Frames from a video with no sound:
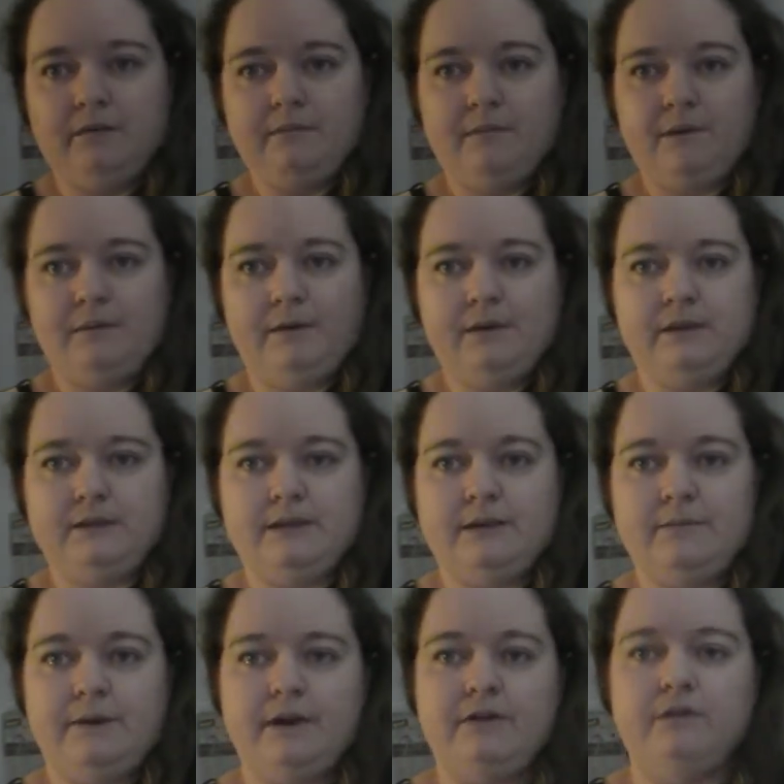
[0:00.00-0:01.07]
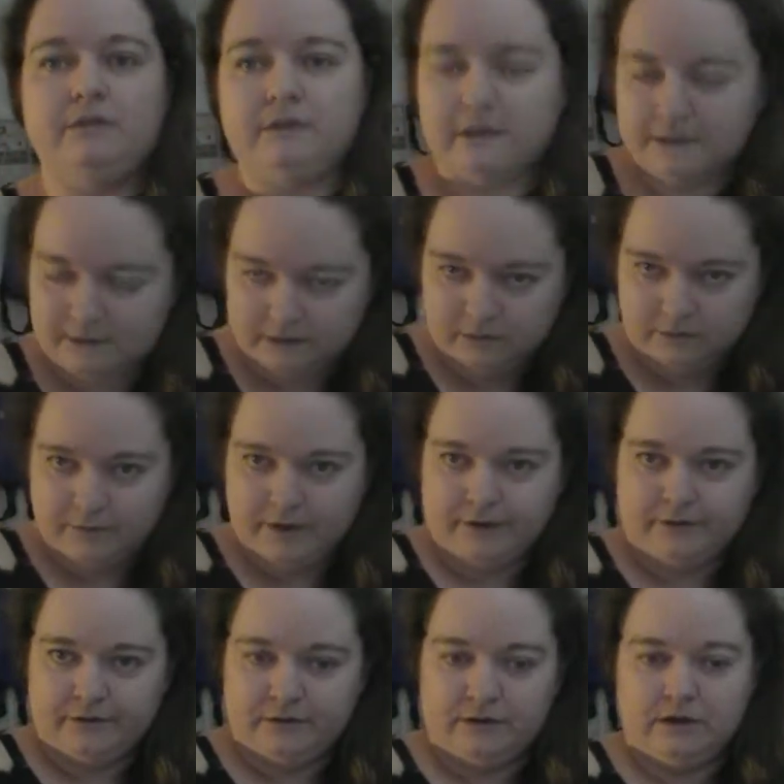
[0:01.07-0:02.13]
Maybe, is that better? That's a little
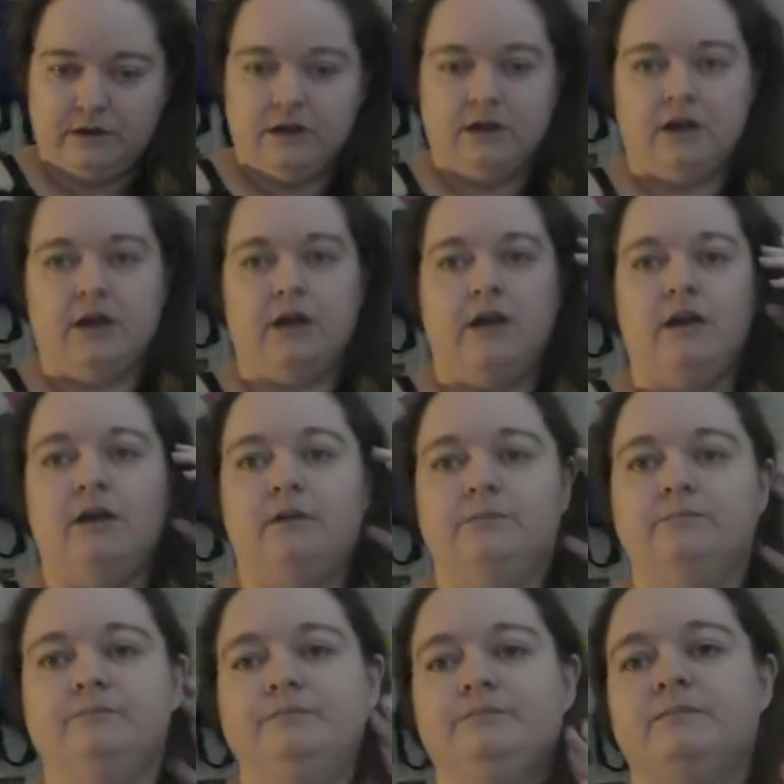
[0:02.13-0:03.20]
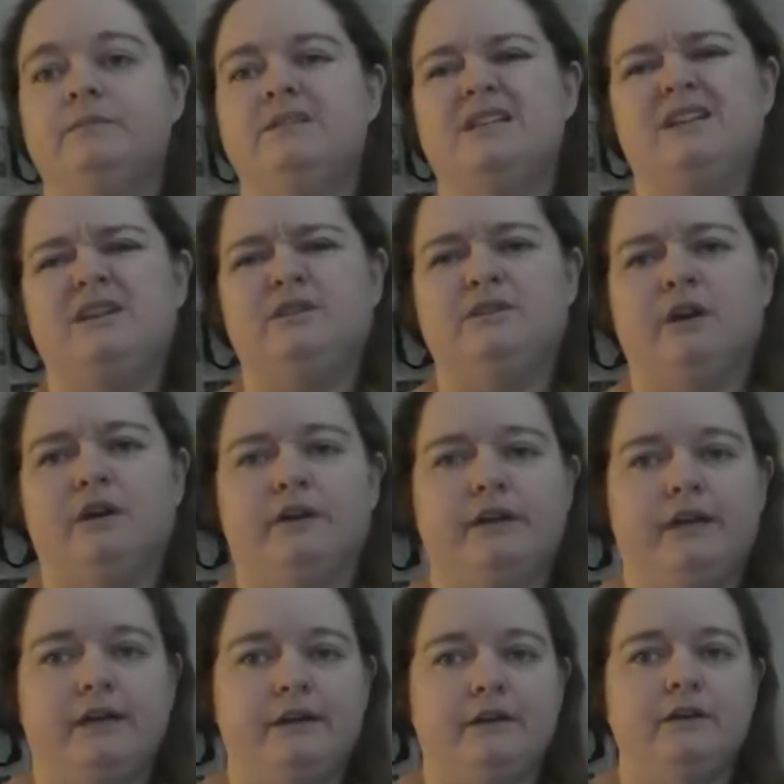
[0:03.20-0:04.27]
better. It's a little dark
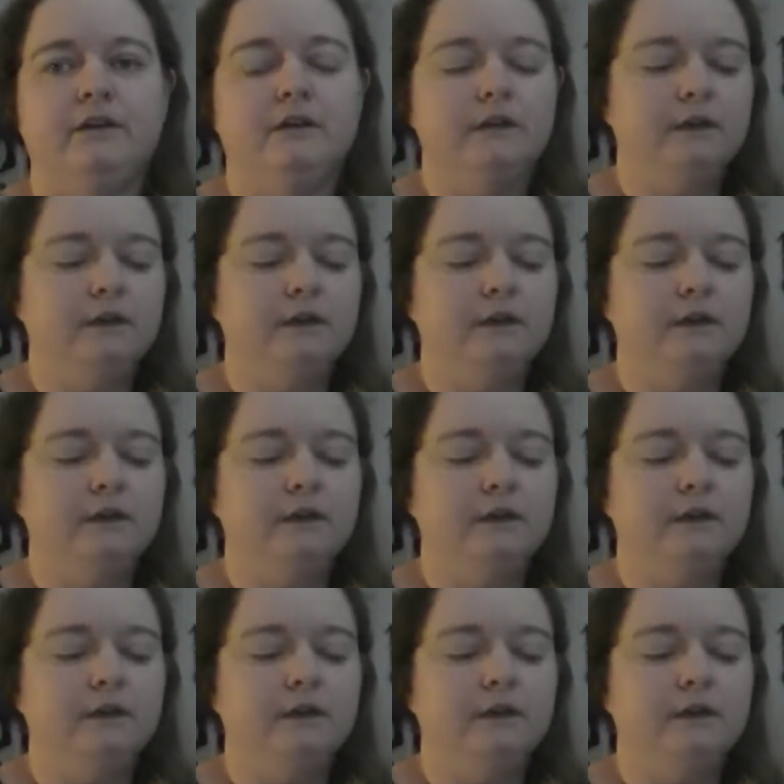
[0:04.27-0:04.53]
in here.